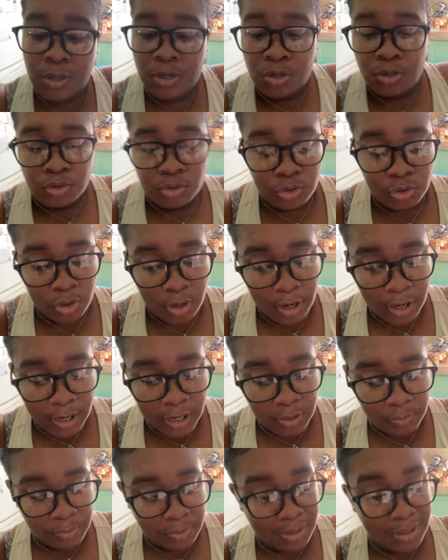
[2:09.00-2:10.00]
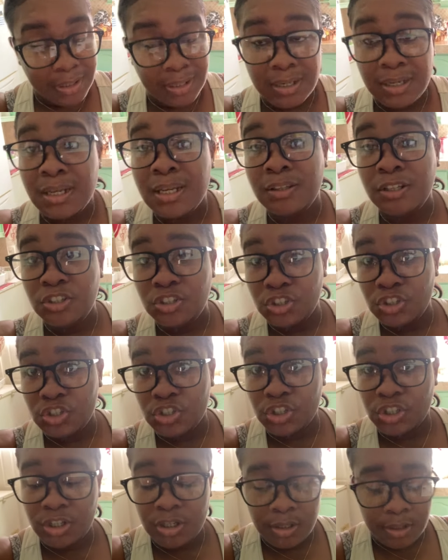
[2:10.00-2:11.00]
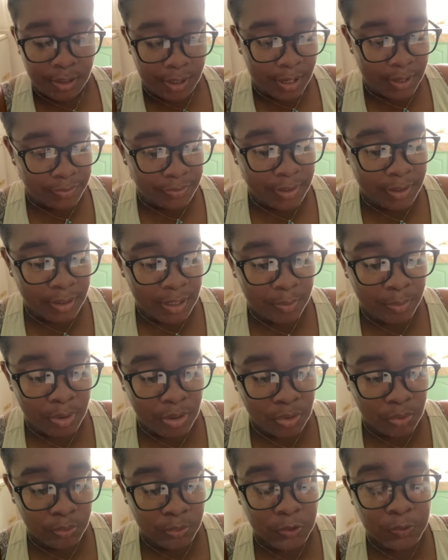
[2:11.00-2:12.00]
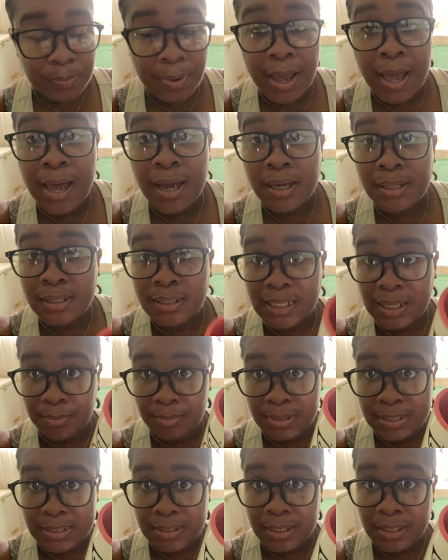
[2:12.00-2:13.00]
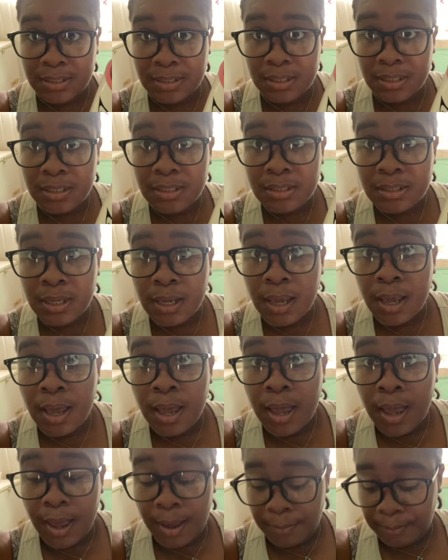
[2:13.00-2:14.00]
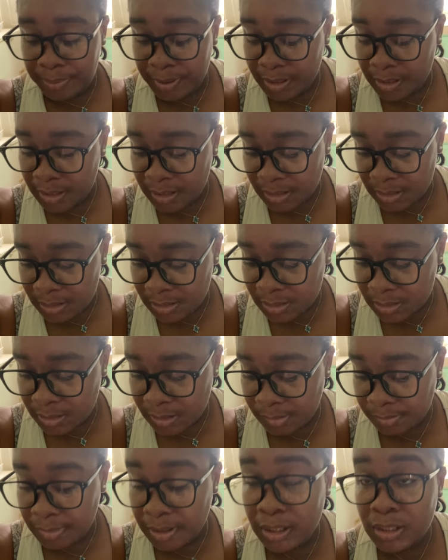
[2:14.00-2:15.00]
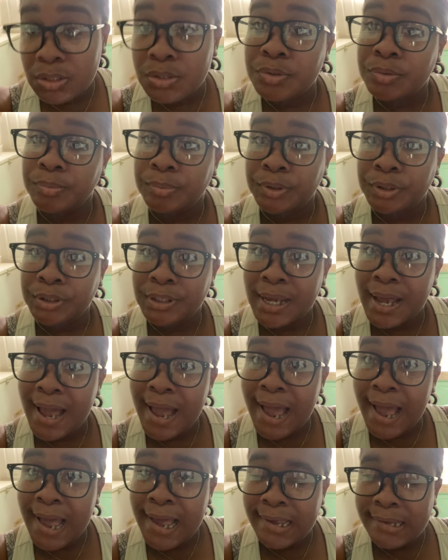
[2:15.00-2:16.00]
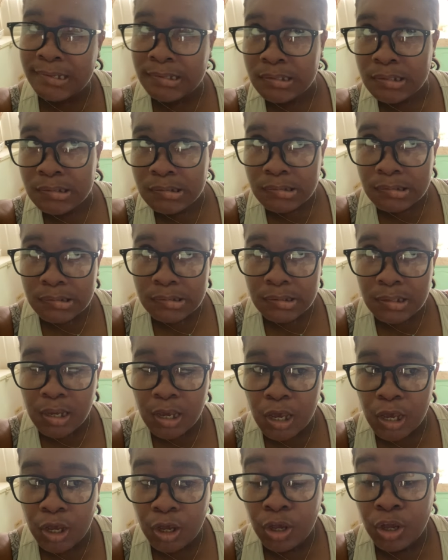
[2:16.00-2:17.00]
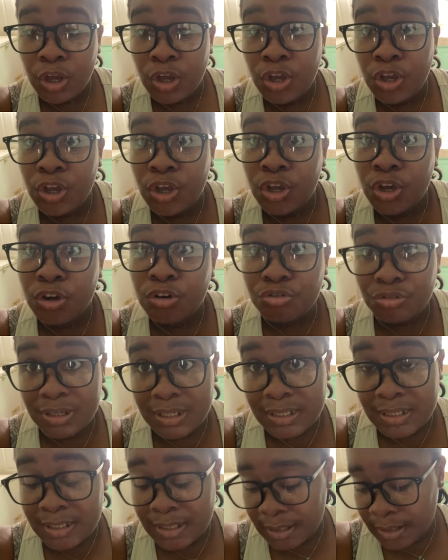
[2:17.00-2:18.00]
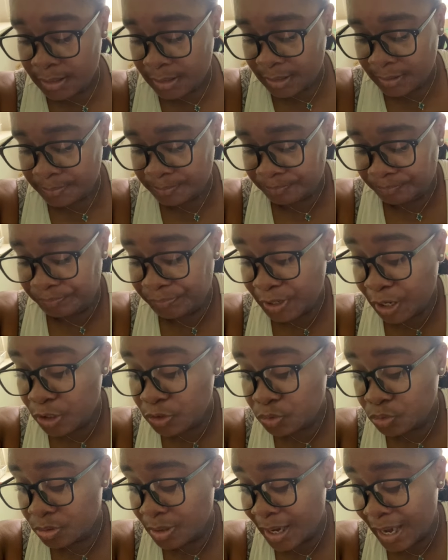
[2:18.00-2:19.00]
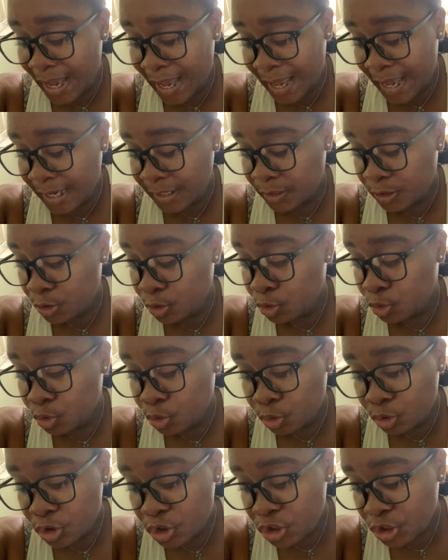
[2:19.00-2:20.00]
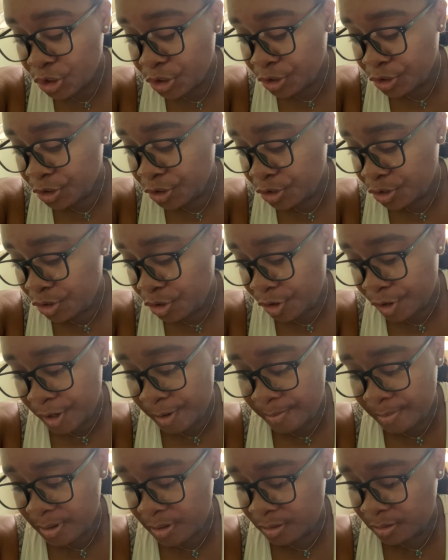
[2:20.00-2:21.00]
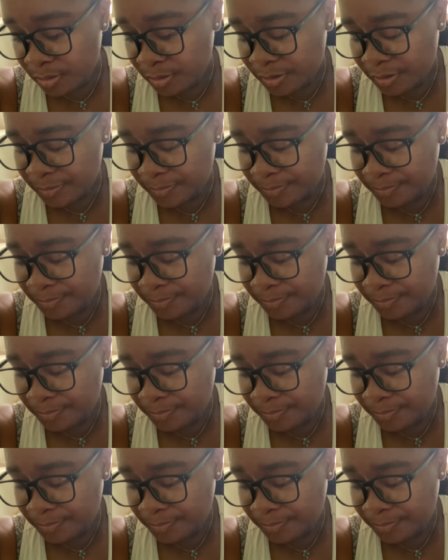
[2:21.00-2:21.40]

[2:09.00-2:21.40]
So I would eat the ginger and then I would use back the lemon slices and put it into my tumbler that has green tea in it. I do not add no sugar or milk.